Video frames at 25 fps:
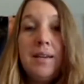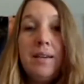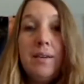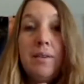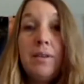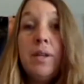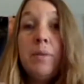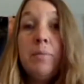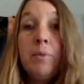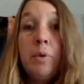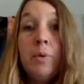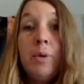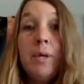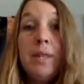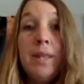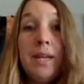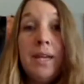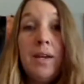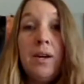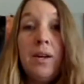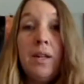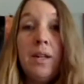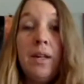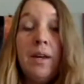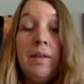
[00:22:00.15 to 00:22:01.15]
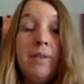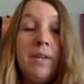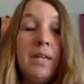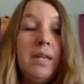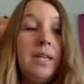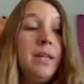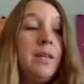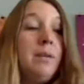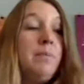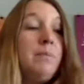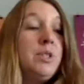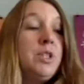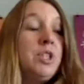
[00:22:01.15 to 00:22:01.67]
number one, they all love it.
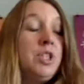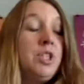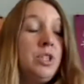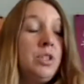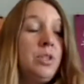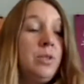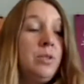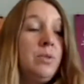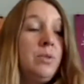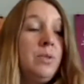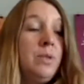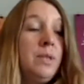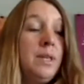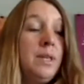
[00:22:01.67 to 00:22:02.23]
Number two,